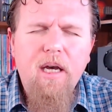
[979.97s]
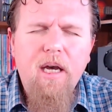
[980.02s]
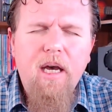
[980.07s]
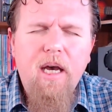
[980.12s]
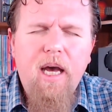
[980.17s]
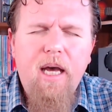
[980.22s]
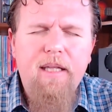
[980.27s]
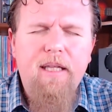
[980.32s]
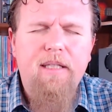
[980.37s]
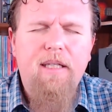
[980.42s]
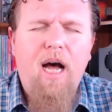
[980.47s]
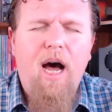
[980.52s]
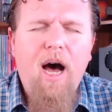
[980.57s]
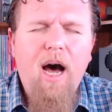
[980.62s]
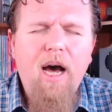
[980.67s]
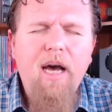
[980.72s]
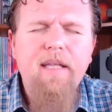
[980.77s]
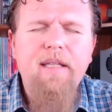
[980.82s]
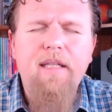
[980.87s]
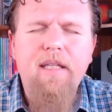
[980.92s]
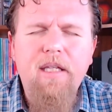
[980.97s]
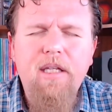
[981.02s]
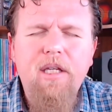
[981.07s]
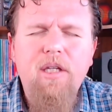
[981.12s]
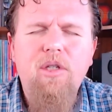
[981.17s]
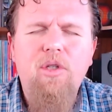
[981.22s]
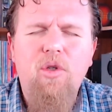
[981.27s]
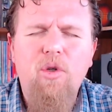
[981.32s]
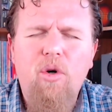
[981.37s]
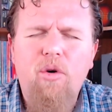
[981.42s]
and that I
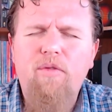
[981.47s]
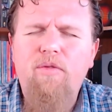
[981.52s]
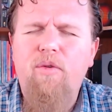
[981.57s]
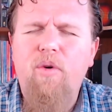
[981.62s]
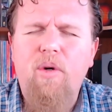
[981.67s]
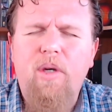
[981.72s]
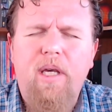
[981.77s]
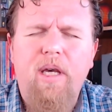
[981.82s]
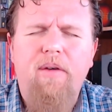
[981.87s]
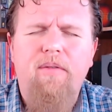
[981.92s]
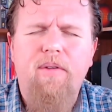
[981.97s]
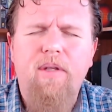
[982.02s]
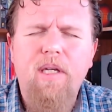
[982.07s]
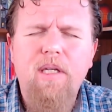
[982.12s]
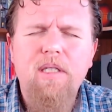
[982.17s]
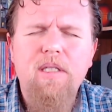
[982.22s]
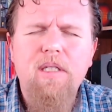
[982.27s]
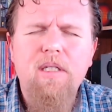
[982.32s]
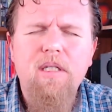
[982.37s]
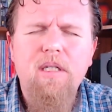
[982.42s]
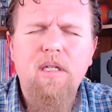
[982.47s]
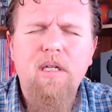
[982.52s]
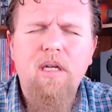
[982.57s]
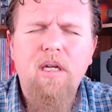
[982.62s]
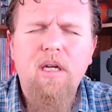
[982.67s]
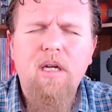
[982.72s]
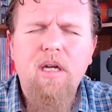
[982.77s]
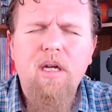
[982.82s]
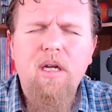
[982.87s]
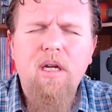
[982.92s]
need your forgiveness.
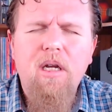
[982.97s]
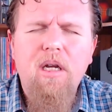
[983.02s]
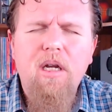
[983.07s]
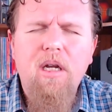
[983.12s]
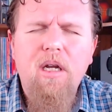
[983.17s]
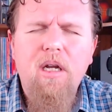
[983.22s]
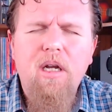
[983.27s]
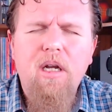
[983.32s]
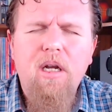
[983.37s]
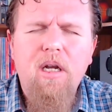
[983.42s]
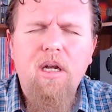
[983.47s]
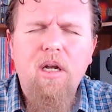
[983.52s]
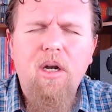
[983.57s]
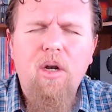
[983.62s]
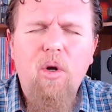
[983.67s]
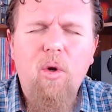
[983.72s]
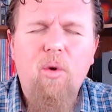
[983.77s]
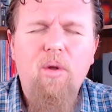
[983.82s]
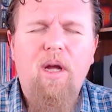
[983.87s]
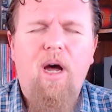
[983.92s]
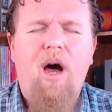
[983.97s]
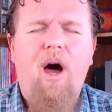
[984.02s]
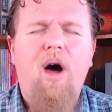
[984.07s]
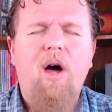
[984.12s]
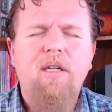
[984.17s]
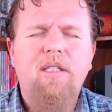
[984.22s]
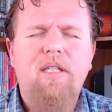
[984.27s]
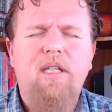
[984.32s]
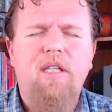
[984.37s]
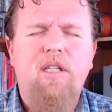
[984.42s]
Lord, I
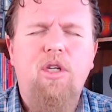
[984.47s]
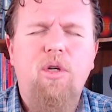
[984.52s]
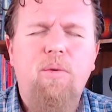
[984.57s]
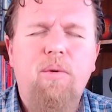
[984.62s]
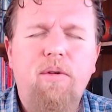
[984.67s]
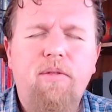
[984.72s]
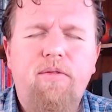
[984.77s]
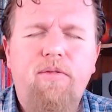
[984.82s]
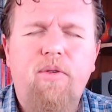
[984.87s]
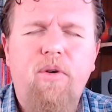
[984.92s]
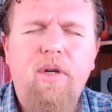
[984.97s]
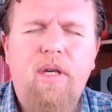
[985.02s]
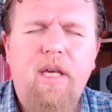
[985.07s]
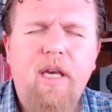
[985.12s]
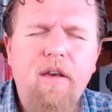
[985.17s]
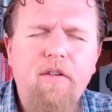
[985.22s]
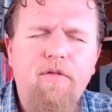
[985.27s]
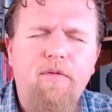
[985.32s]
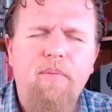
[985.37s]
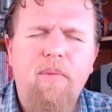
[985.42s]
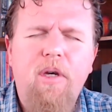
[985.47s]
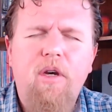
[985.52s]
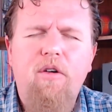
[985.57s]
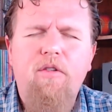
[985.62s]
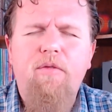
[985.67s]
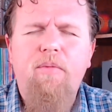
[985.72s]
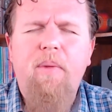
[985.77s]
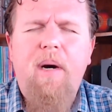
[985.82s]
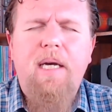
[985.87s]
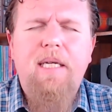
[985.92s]
ask that you will forgive me
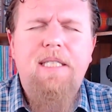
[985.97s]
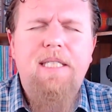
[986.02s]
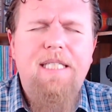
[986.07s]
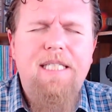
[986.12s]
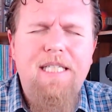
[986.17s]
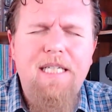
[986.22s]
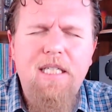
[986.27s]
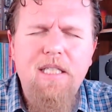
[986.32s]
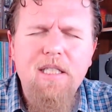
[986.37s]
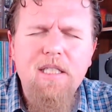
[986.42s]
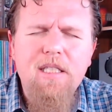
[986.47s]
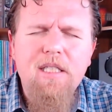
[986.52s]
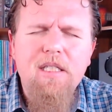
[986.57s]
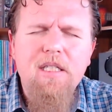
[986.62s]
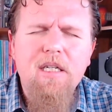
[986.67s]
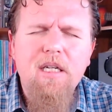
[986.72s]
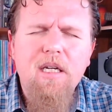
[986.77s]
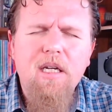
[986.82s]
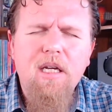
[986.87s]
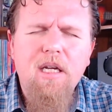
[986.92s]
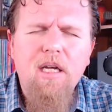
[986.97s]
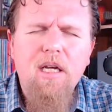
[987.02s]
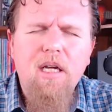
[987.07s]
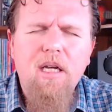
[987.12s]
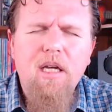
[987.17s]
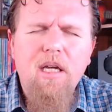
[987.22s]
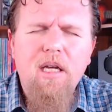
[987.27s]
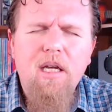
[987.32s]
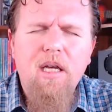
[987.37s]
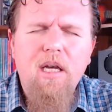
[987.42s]
of my sins
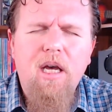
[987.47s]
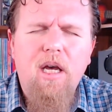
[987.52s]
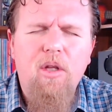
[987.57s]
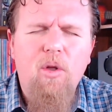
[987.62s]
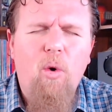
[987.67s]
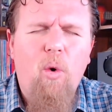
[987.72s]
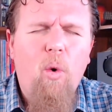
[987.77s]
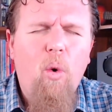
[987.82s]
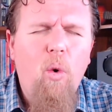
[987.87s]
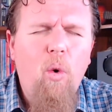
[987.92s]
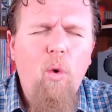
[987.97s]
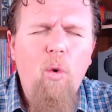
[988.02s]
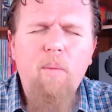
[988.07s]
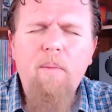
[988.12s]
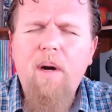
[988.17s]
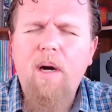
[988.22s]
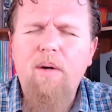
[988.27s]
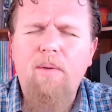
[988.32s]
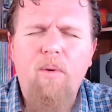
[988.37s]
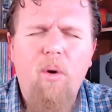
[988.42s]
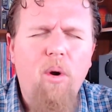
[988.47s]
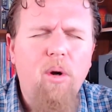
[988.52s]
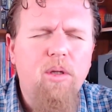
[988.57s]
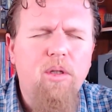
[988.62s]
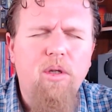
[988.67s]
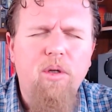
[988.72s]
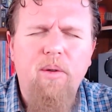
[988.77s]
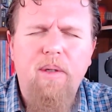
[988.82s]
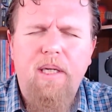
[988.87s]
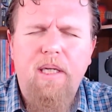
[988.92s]
and all my
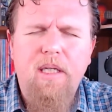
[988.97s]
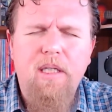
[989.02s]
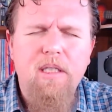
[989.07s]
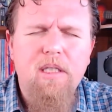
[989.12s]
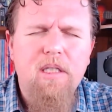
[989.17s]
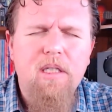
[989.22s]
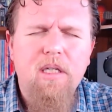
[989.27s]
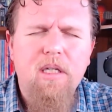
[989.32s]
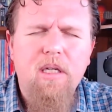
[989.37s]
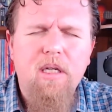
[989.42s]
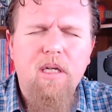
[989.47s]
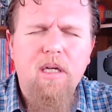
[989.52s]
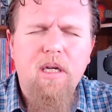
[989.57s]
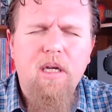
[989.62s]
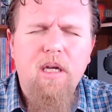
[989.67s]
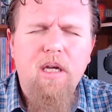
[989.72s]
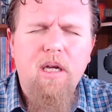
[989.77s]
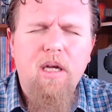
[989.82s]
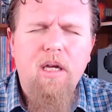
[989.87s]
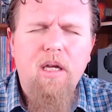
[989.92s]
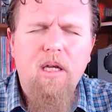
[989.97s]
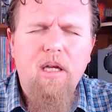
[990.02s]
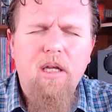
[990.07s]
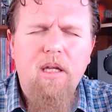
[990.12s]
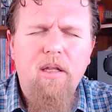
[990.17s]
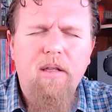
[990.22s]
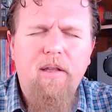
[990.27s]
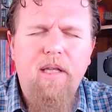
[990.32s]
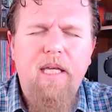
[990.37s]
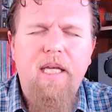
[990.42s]
wrongdoings,
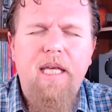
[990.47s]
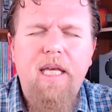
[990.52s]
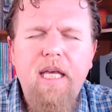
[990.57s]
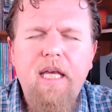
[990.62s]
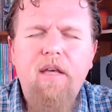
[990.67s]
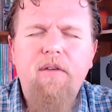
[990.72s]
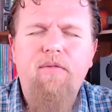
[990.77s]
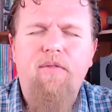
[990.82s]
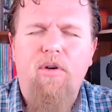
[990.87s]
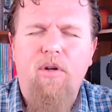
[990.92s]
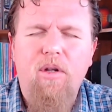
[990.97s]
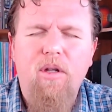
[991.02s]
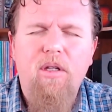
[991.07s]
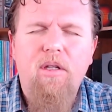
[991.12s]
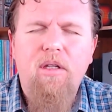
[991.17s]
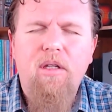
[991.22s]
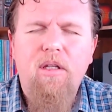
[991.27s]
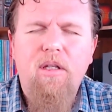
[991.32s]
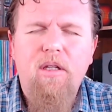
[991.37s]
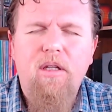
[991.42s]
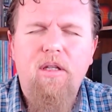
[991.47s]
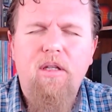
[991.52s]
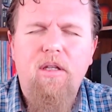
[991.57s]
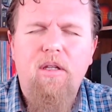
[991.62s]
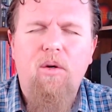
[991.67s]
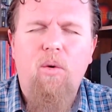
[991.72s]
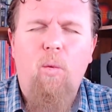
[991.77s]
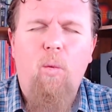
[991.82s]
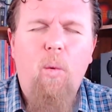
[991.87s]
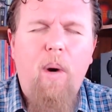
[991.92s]
the evil
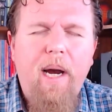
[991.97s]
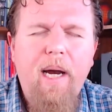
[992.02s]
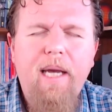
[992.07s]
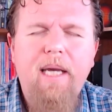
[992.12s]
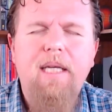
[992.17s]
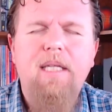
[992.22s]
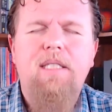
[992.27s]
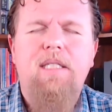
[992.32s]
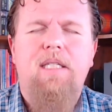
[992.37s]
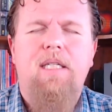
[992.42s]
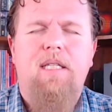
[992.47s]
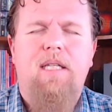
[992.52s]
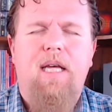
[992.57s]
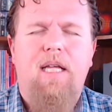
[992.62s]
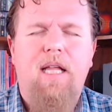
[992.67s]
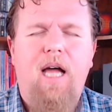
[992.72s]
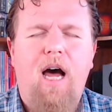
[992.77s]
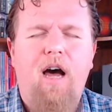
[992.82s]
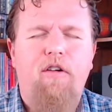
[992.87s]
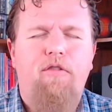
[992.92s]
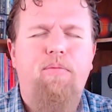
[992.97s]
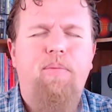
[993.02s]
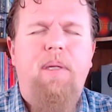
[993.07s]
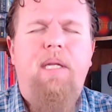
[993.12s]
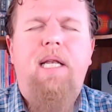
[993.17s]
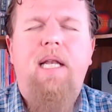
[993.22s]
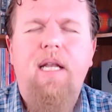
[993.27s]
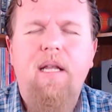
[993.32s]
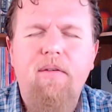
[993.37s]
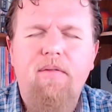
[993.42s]
ways that I've
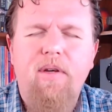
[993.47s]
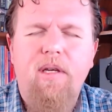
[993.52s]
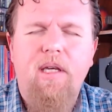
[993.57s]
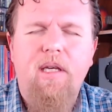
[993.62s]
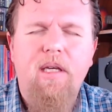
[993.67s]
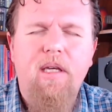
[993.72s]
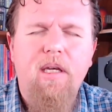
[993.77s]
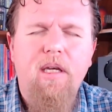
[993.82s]
been living.